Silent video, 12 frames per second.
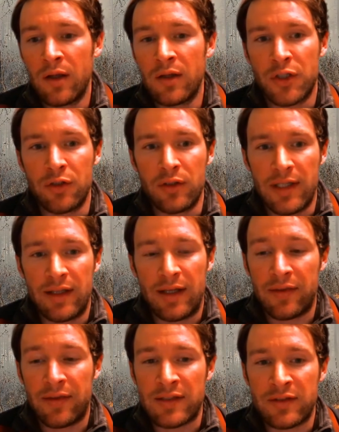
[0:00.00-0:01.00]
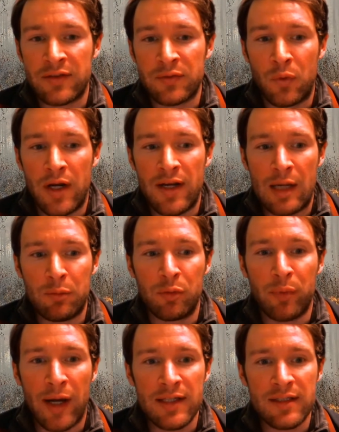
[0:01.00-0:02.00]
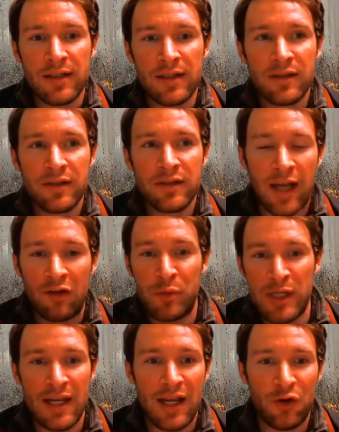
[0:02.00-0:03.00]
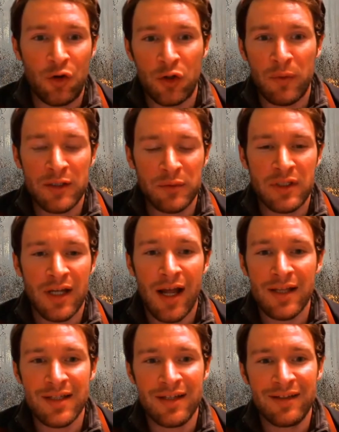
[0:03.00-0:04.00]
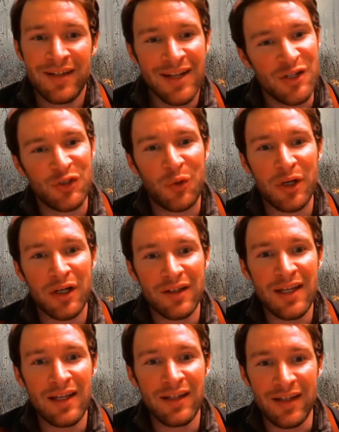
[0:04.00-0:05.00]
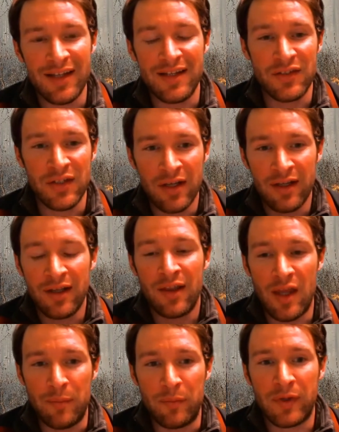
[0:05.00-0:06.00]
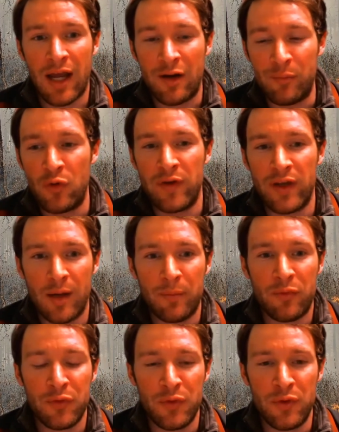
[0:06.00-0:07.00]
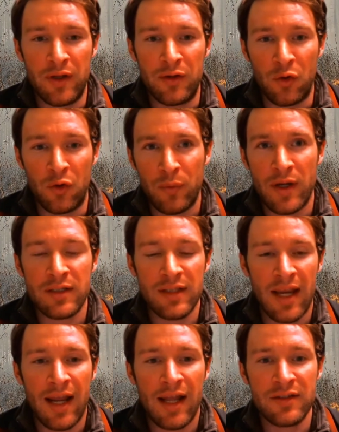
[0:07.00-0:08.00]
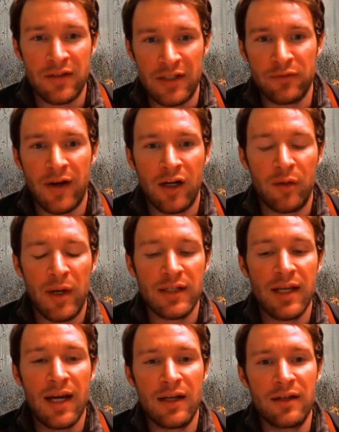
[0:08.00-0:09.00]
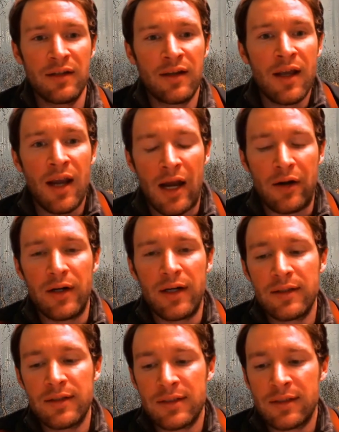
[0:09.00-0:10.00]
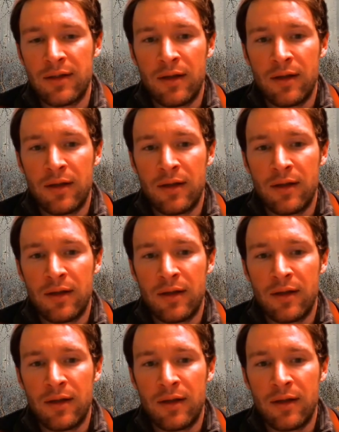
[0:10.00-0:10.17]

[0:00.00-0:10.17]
Certainly, like that's what enabled bison to kind of be in Northwest Wisconsin historically, is them kind of moving up through the Northwest Sands in these fire maintained areas.